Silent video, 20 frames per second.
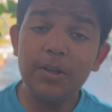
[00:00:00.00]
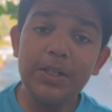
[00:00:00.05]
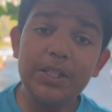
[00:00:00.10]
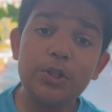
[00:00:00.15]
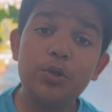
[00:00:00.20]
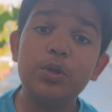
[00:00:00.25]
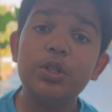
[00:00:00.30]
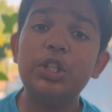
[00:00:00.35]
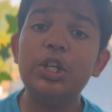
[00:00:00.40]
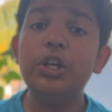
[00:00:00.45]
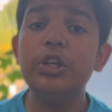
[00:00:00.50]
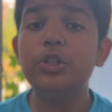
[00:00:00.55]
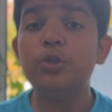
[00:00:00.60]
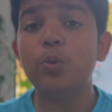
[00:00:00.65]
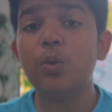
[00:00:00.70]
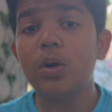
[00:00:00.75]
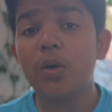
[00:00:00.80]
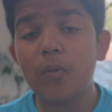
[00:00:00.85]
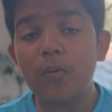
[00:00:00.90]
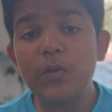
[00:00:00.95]
let's return to
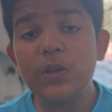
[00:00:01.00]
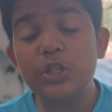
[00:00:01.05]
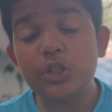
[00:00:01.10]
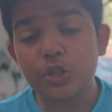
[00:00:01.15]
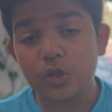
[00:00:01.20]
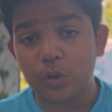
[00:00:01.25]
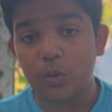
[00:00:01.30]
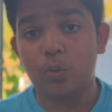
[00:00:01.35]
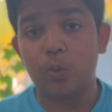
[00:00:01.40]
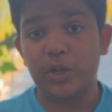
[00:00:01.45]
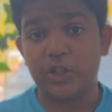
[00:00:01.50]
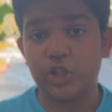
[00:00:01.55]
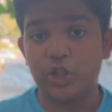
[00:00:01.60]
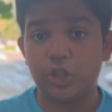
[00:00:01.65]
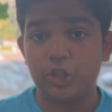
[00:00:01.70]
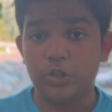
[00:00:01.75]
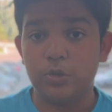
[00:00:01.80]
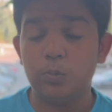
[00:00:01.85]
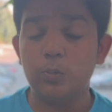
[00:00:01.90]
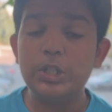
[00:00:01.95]
our original
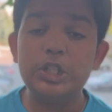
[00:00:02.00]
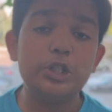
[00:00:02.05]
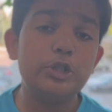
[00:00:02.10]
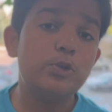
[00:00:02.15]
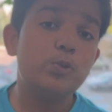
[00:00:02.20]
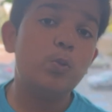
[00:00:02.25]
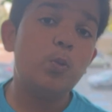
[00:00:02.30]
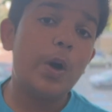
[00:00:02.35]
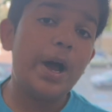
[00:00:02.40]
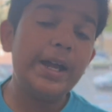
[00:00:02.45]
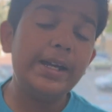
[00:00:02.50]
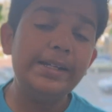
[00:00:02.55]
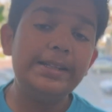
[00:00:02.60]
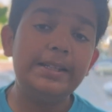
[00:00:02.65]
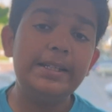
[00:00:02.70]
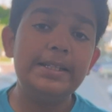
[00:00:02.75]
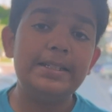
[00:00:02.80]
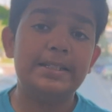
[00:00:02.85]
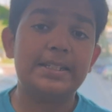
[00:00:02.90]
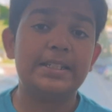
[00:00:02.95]
question, which is why did
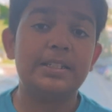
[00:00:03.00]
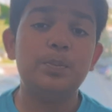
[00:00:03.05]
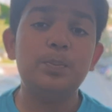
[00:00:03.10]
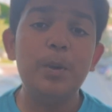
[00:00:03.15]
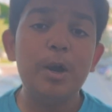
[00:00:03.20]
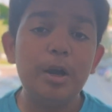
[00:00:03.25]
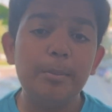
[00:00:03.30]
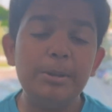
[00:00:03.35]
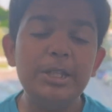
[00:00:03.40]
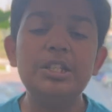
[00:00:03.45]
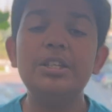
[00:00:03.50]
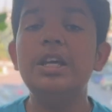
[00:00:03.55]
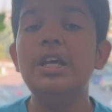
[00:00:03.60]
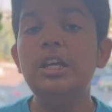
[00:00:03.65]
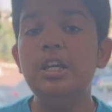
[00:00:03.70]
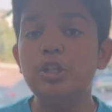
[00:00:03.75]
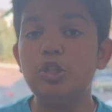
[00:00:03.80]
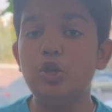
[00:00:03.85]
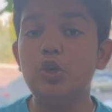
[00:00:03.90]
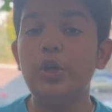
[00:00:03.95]
these experiments
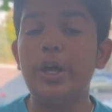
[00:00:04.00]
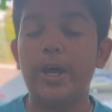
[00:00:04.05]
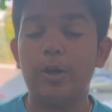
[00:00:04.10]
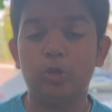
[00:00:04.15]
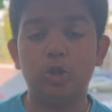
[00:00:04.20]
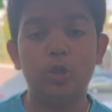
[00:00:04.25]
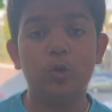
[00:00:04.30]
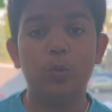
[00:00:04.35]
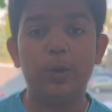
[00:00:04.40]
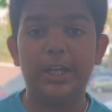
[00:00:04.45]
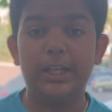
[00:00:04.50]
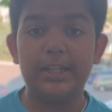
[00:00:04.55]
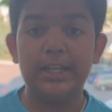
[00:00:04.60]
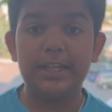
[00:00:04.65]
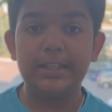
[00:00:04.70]
turn out the way they